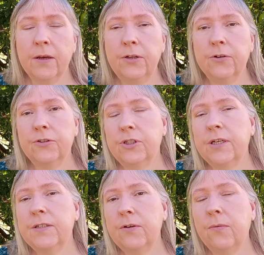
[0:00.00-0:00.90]
you're
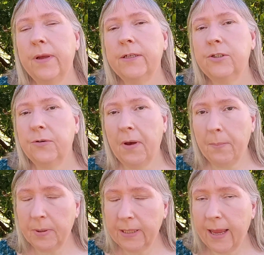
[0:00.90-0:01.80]
just going to
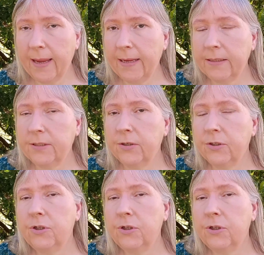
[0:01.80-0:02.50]
apply it